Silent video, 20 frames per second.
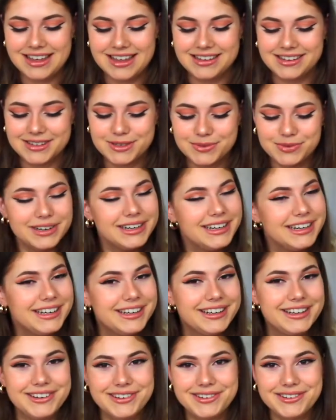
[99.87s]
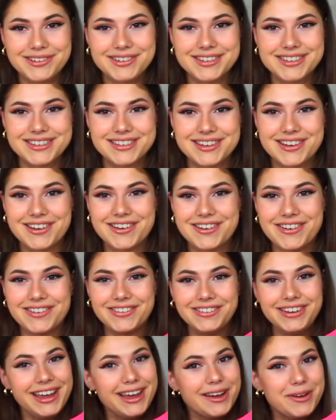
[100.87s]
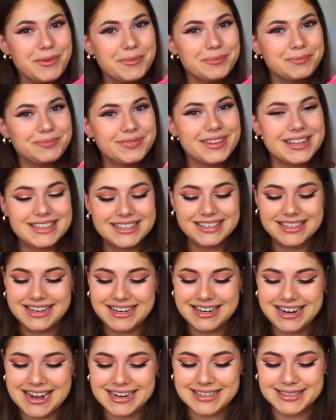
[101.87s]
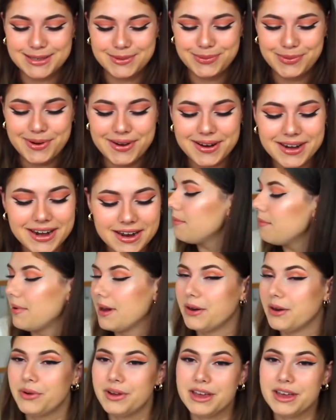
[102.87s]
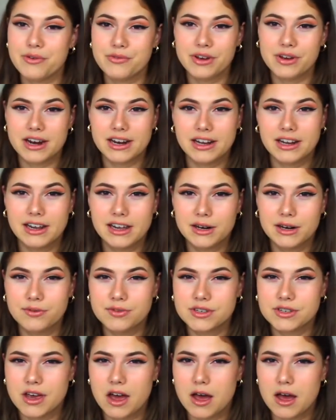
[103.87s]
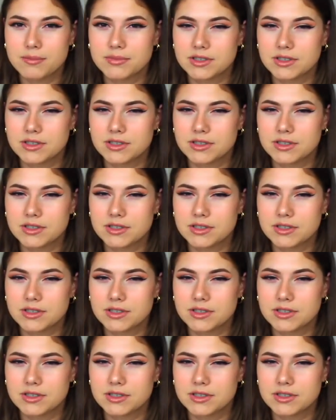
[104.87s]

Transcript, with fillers: It's really cute, so yeah, that's the next one. By the way, I've got a lot of tops.